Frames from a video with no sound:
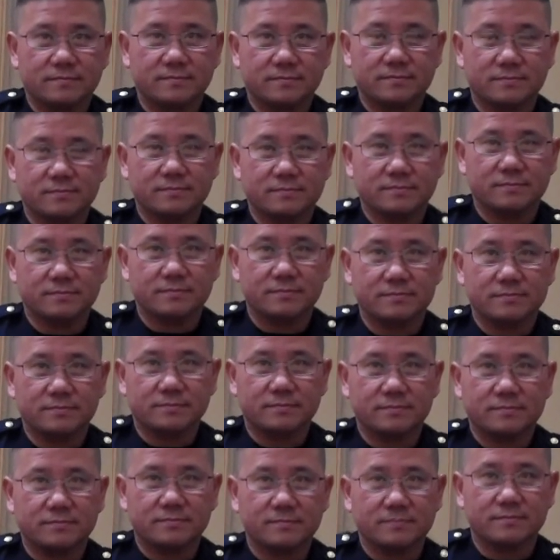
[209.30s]
here we are
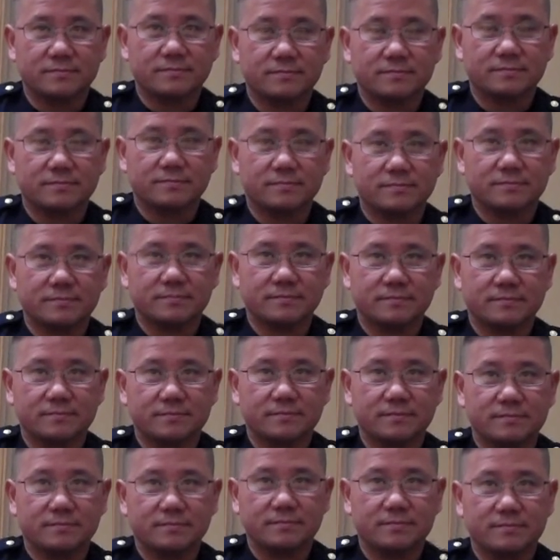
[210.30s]
again a year later,
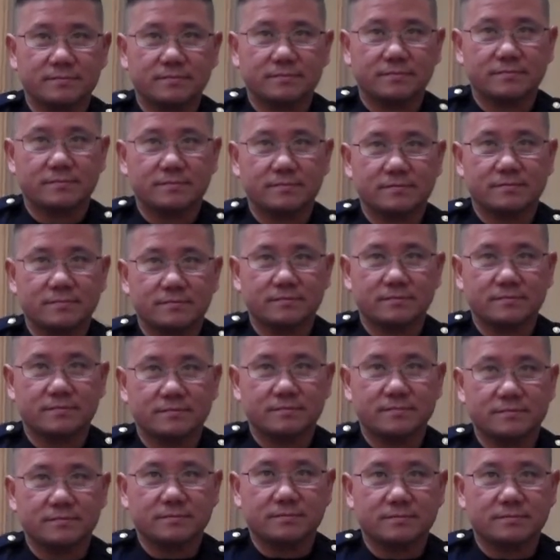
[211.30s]
and you're trying to send me
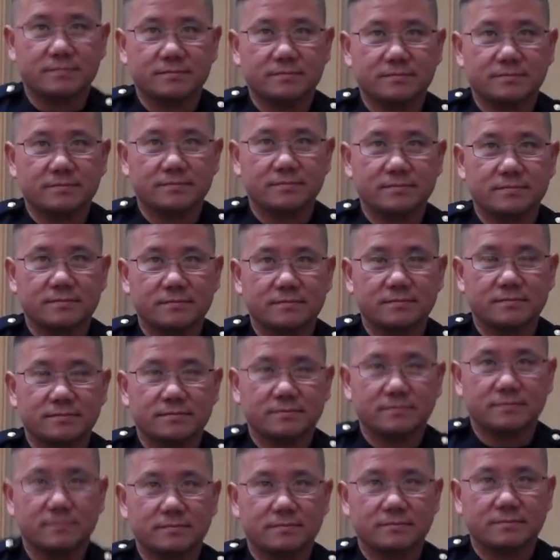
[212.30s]
back to
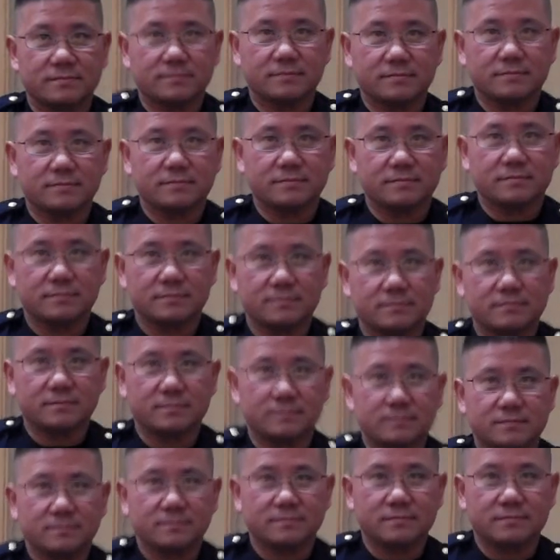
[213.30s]
basically the priest that
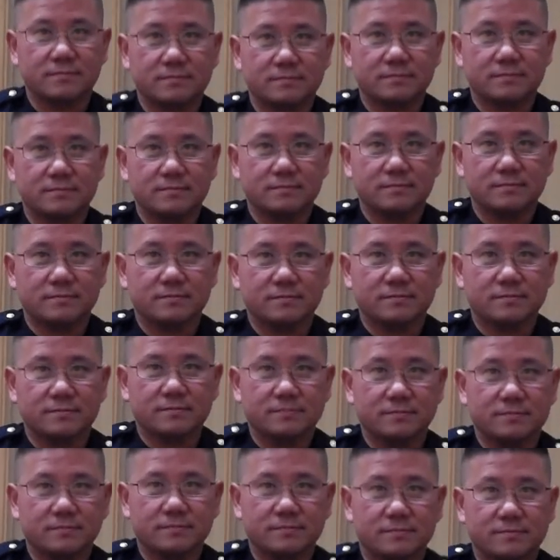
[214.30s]
molested me,
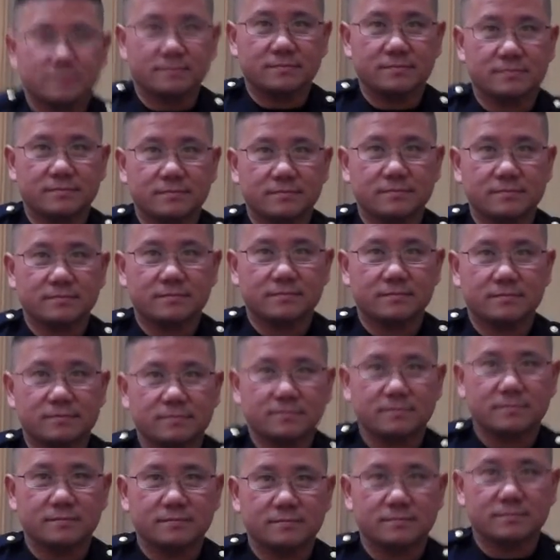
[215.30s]
when, it's
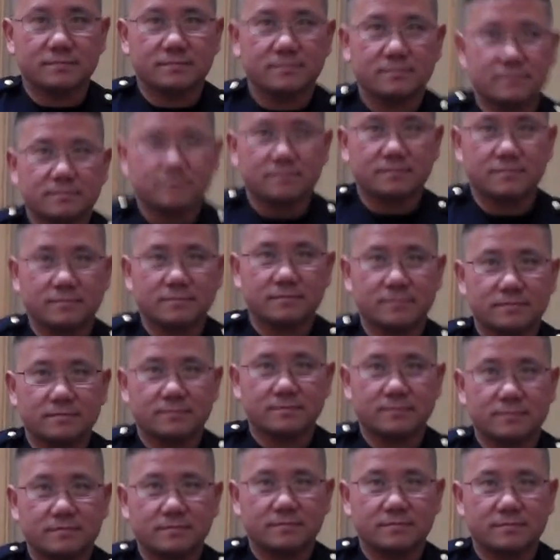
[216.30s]
obvious what's
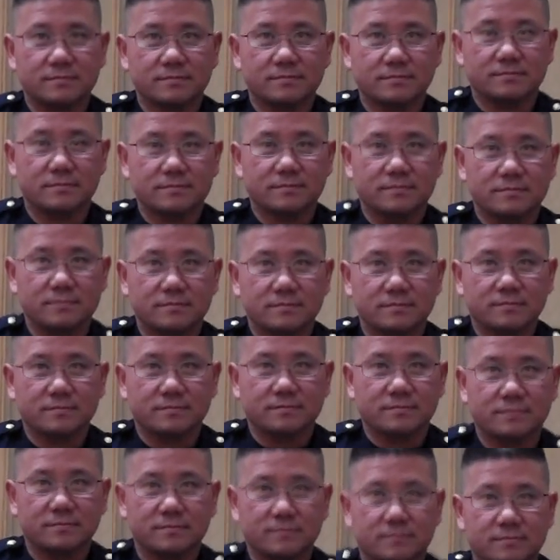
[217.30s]
happened with
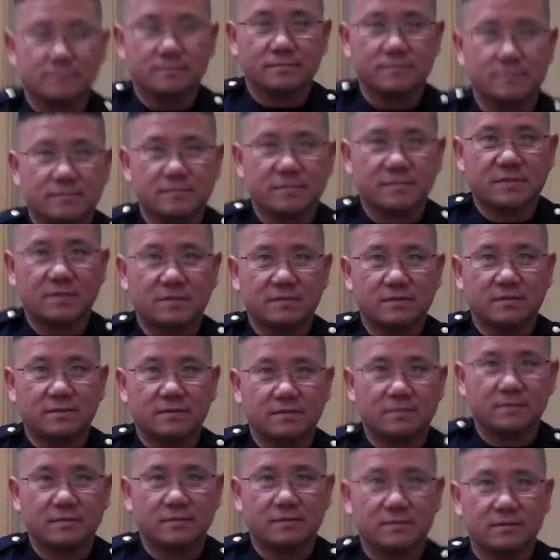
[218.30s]
this failed
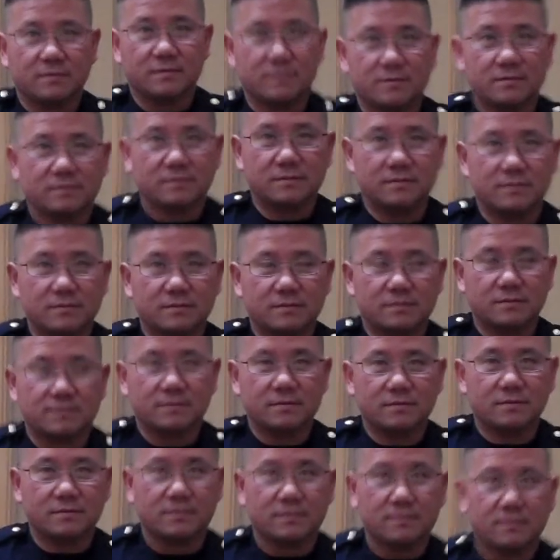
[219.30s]
procedure and Kelly Kruger
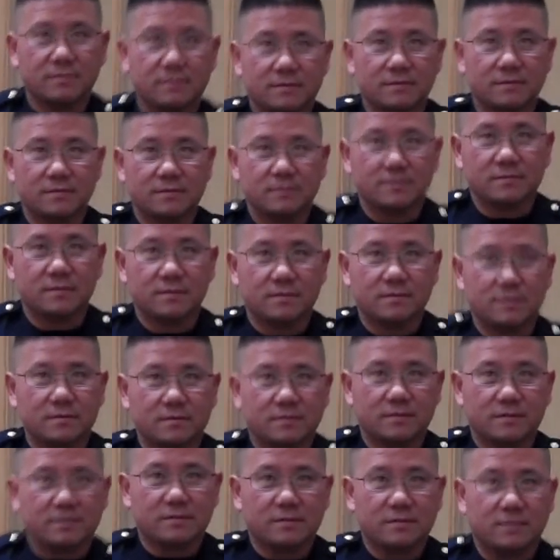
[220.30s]
as the
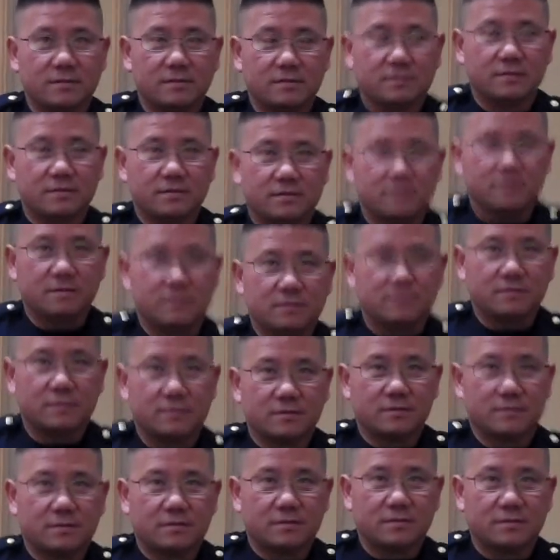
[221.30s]
psychiatric liaison
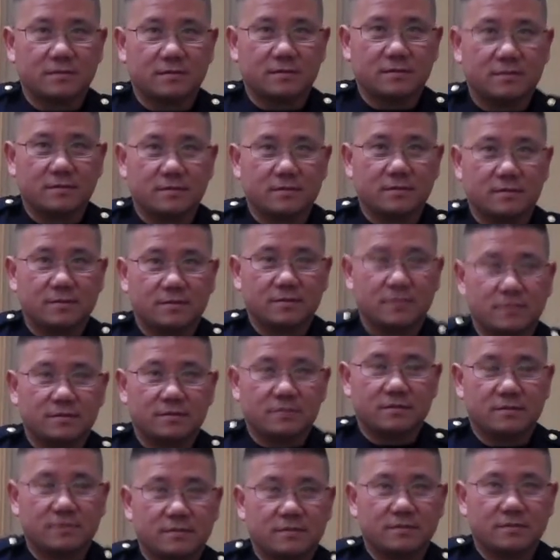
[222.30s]
for
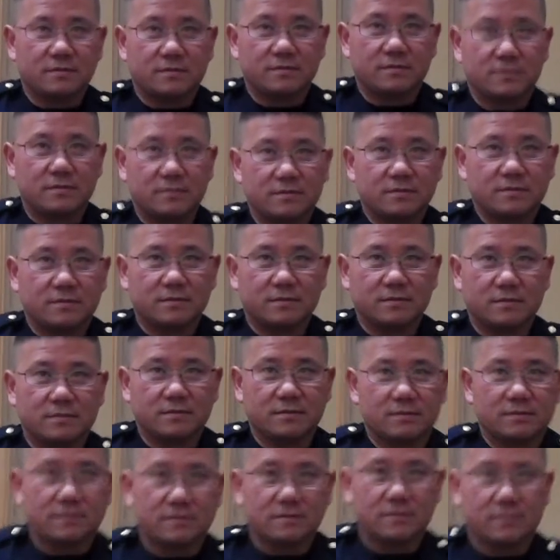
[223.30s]
the prior
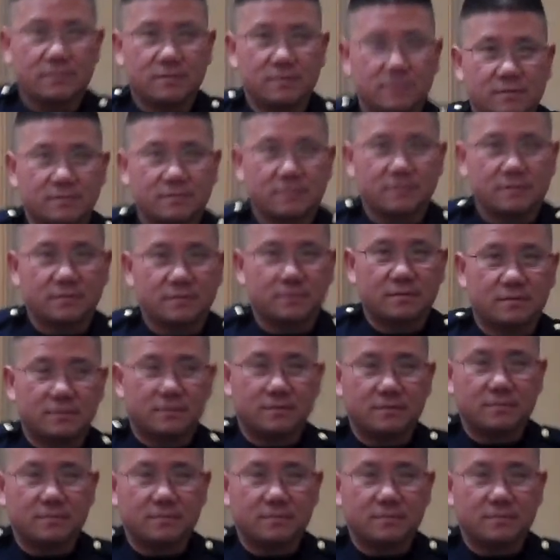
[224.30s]
incidences that I was